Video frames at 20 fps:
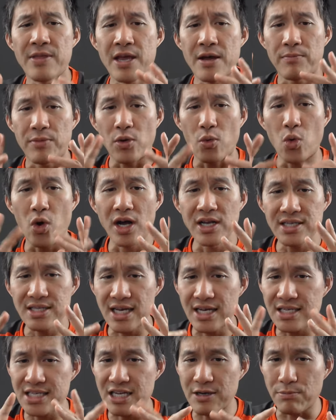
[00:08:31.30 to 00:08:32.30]
But once
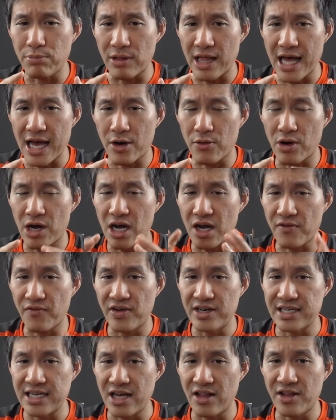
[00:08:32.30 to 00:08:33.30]
they see BlackRock,
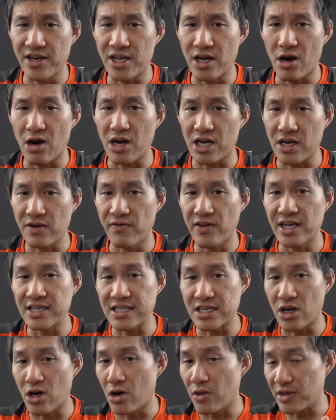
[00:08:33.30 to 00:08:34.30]
Fidelity, ARK Invest,
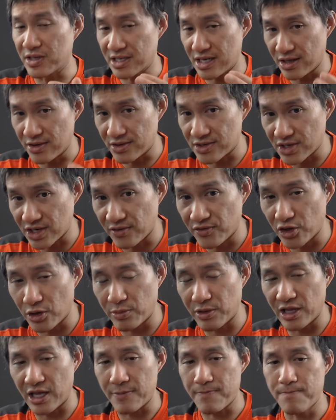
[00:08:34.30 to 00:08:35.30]
and all this other stuff, they'll
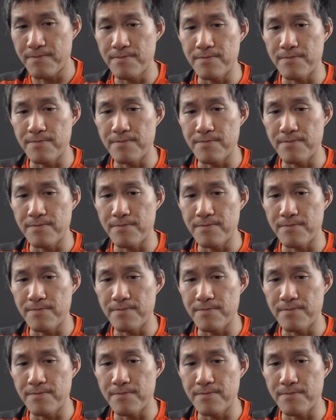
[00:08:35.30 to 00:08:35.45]
be like,